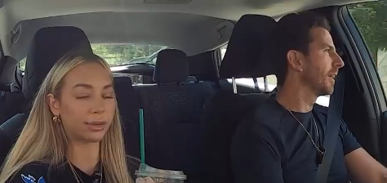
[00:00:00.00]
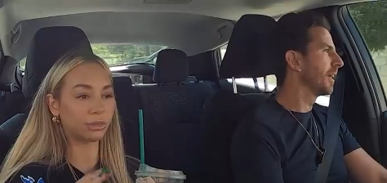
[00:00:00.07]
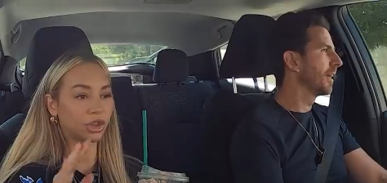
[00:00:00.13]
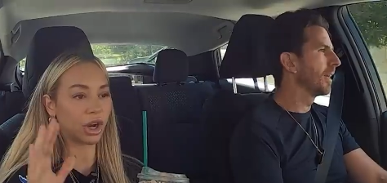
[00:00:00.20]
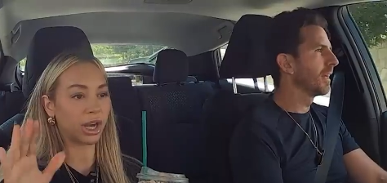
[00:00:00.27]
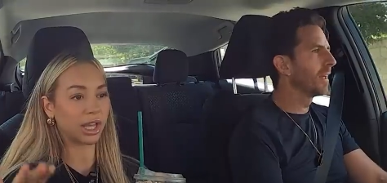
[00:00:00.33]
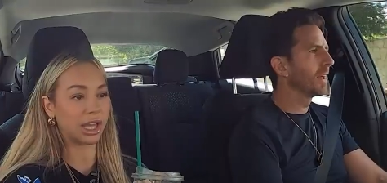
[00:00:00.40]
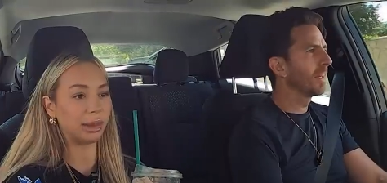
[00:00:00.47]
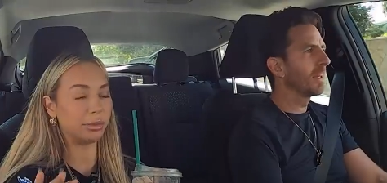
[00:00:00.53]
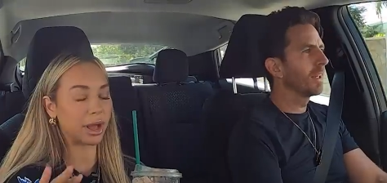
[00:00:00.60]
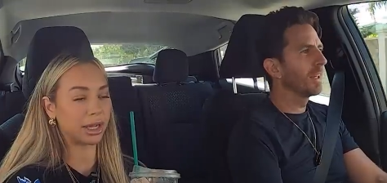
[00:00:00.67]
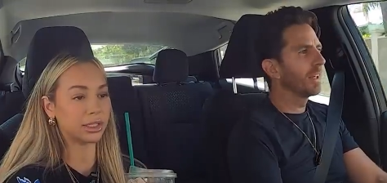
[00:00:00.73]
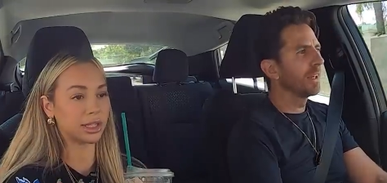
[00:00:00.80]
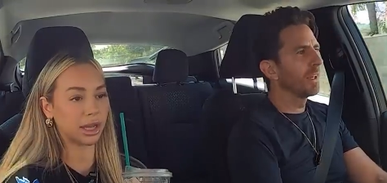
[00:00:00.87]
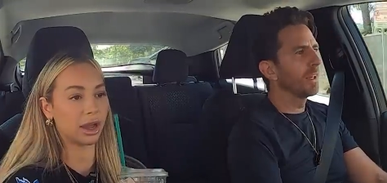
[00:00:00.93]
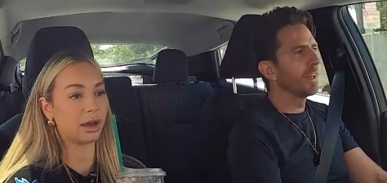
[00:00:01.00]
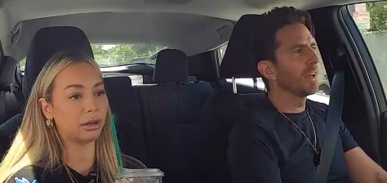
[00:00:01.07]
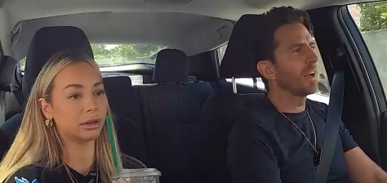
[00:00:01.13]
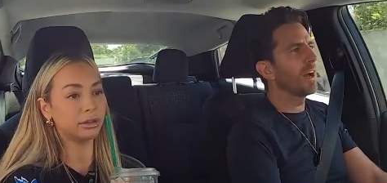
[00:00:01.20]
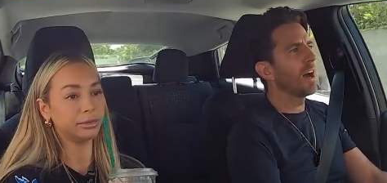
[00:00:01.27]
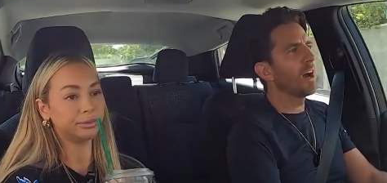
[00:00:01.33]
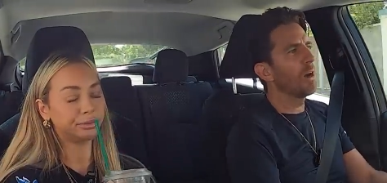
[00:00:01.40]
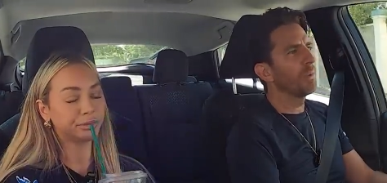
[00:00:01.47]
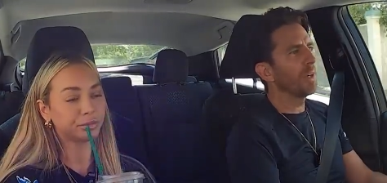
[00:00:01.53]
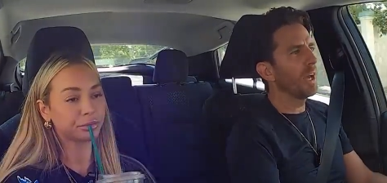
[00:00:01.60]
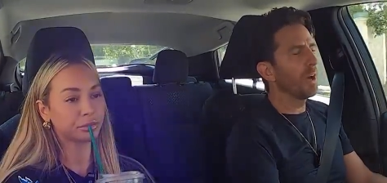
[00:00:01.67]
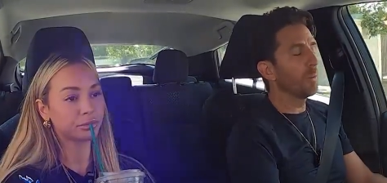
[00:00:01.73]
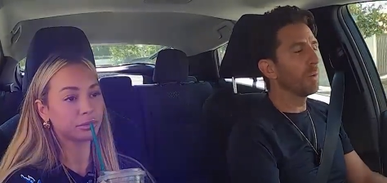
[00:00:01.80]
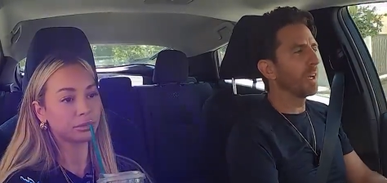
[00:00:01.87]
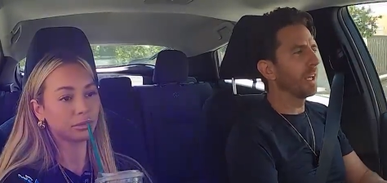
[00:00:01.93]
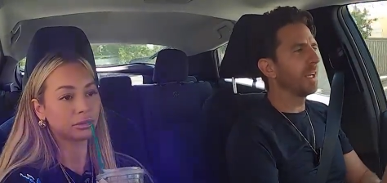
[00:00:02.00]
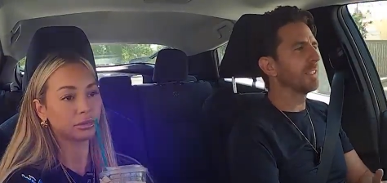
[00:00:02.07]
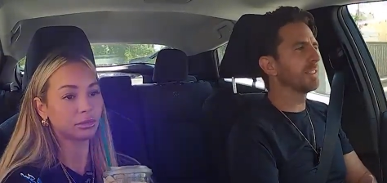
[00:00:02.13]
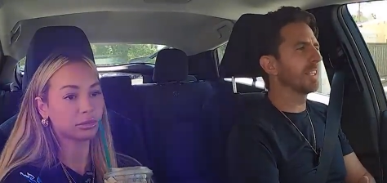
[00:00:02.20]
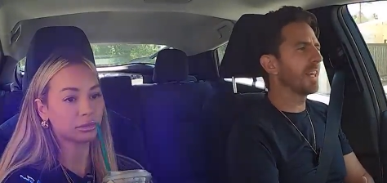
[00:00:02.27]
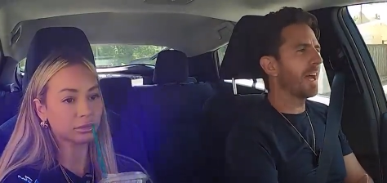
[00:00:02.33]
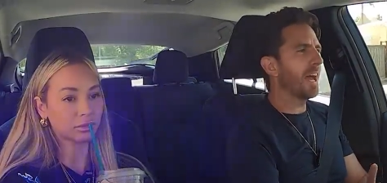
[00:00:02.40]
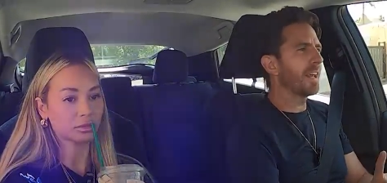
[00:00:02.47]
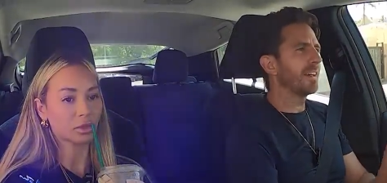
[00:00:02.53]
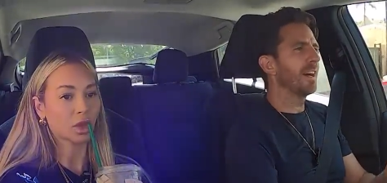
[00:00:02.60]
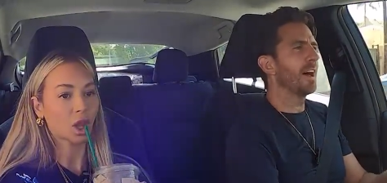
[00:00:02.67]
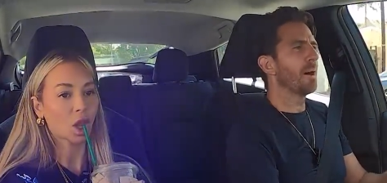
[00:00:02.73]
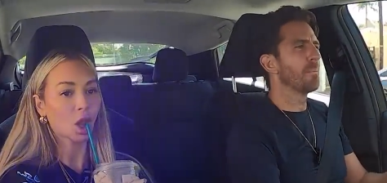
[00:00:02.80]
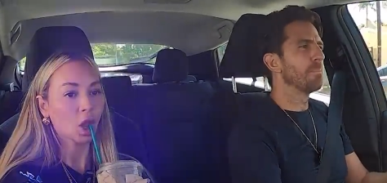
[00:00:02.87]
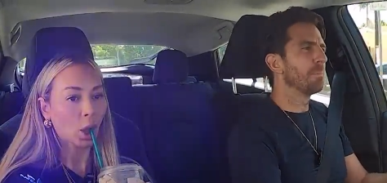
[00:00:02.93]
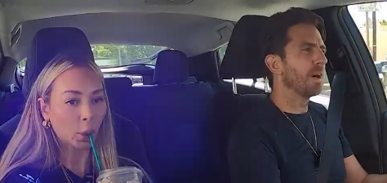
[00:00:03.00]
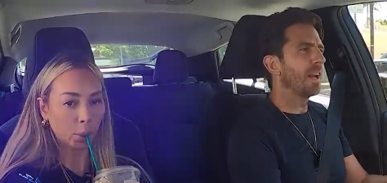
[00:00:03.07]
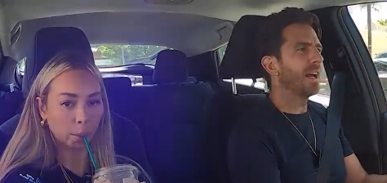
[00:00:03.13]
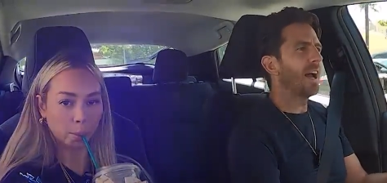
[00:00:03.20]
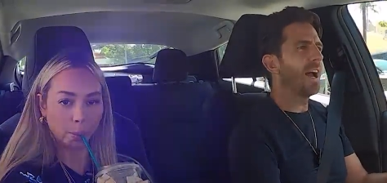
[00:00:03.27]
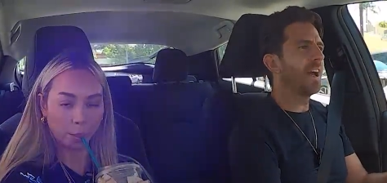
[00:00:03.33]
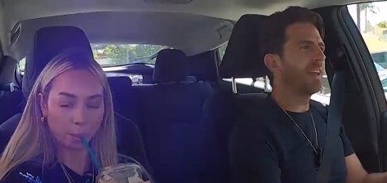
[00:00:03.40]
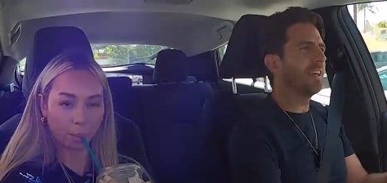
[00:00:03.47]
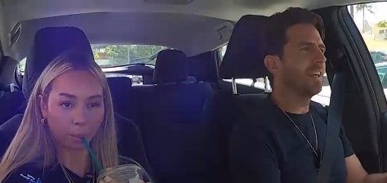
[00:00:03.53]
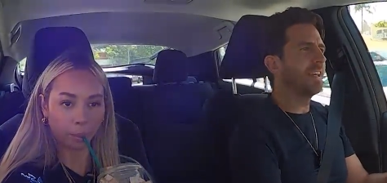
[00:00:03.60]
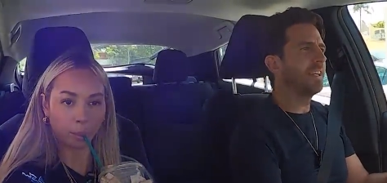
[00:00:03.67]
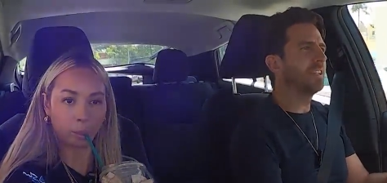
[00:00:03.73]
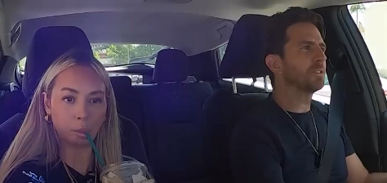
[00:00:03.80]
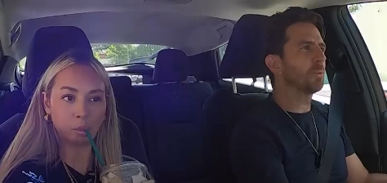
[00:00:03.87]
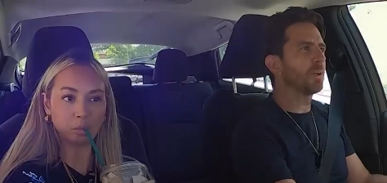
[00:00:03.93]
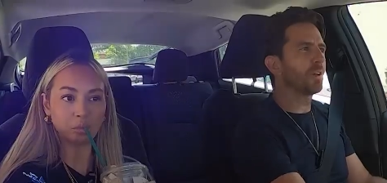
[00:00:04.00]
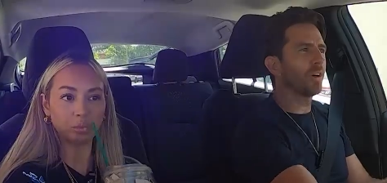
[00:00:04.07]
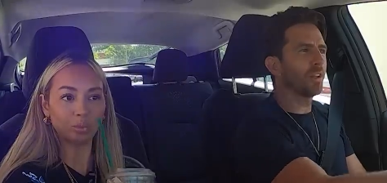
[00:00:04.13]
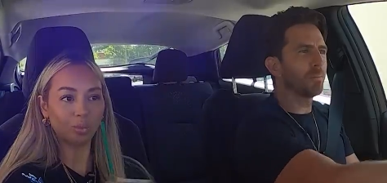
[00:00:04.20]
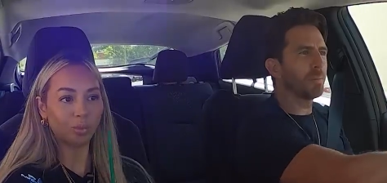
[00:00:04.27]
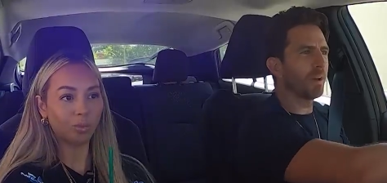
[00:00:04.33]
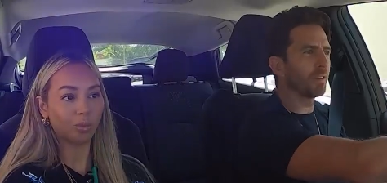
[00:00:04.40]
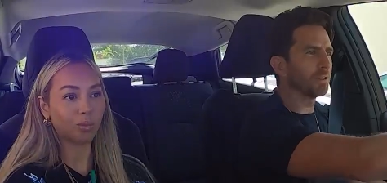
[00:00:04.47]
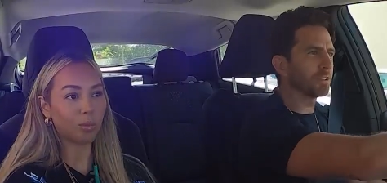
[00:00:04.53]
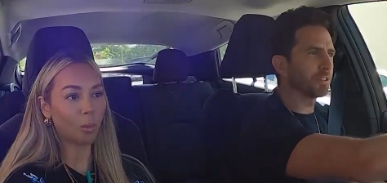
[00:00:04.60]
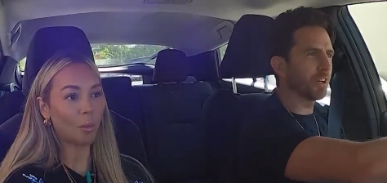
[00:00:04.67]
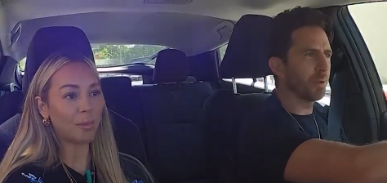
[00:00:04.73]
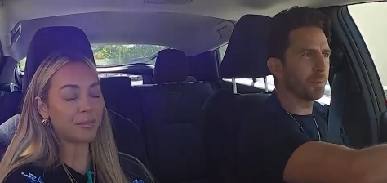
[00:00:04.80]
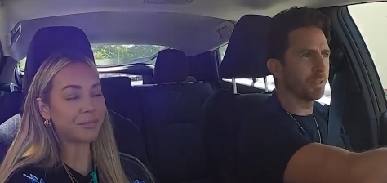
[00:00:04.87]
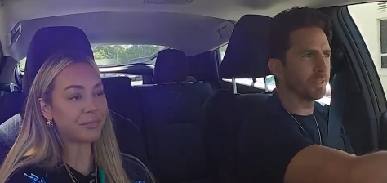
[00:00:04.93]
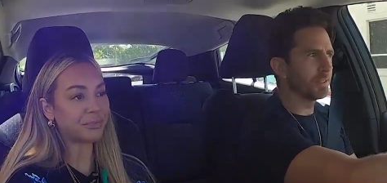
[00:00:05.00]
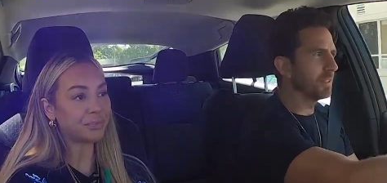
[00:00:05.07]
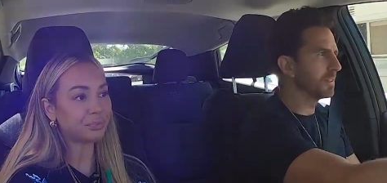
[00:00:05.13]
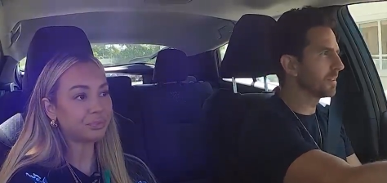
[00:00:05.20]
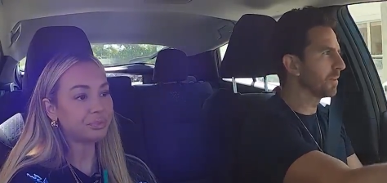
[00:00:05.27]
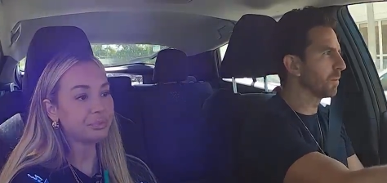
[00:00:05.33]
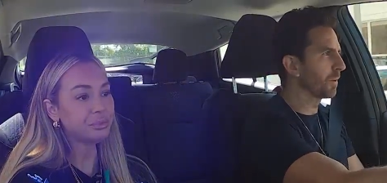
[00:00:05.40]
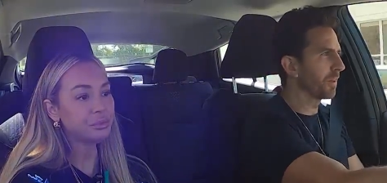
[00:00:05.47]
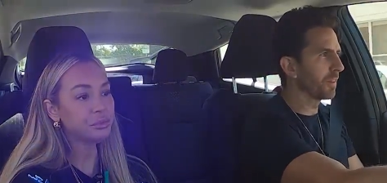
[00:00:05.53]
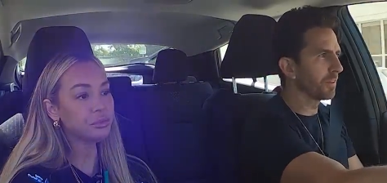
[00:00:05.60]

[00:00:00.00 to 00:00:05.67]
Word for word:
Speaker 1: I'm trying to keep that DL.
Speaker 2: Oh yeah, we'll get into that. Um, but uh, it is we call it barrel scraping season where